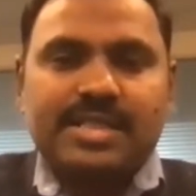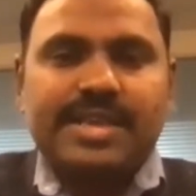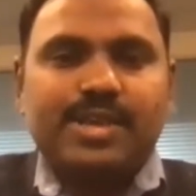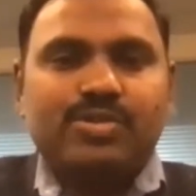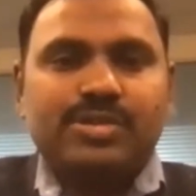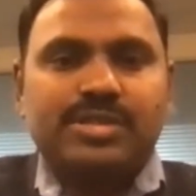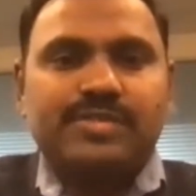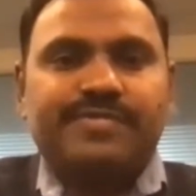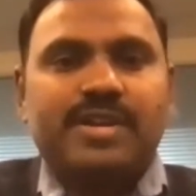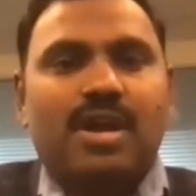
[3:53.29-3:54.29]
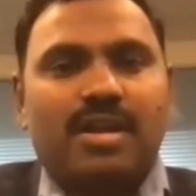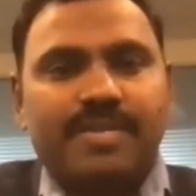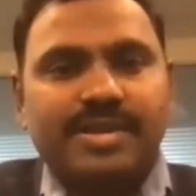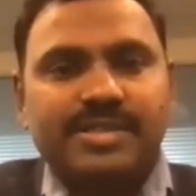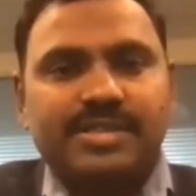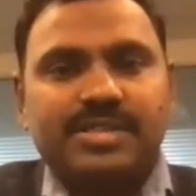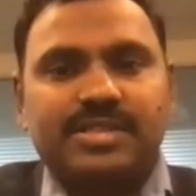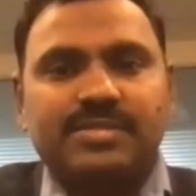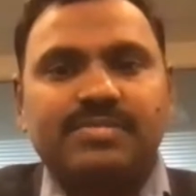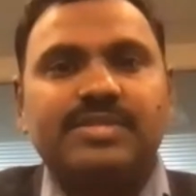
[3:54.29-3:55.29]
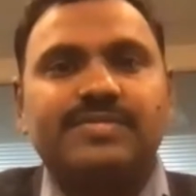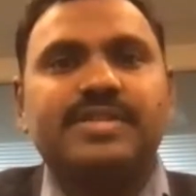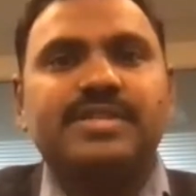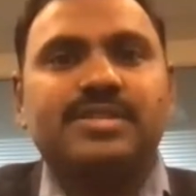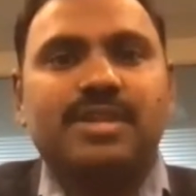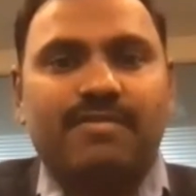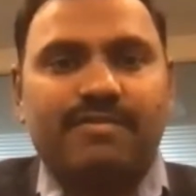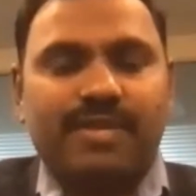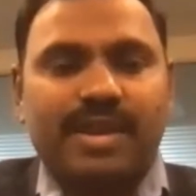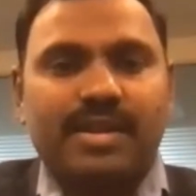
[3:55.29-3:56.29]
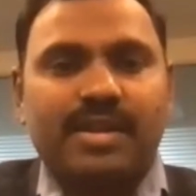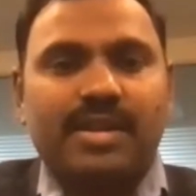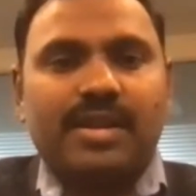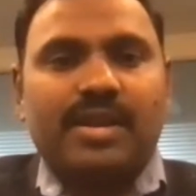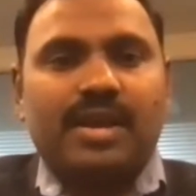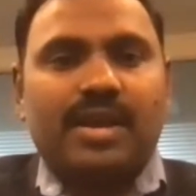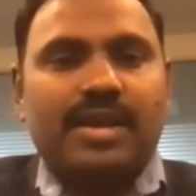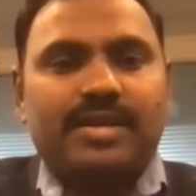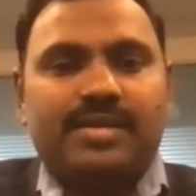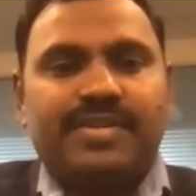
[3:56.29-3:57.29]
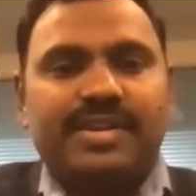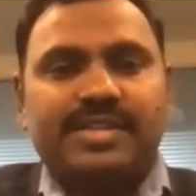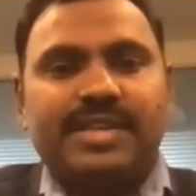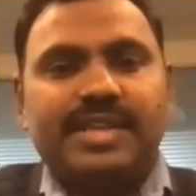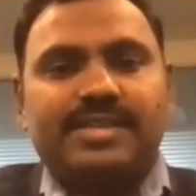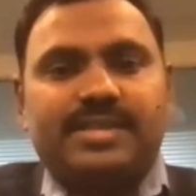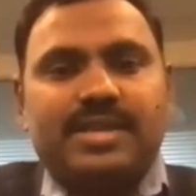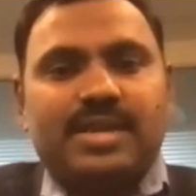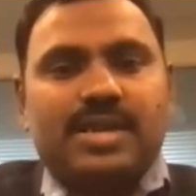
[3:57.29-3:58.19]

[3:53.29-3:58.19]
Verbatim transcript: they use different automation system, different software, Uh, in different cities.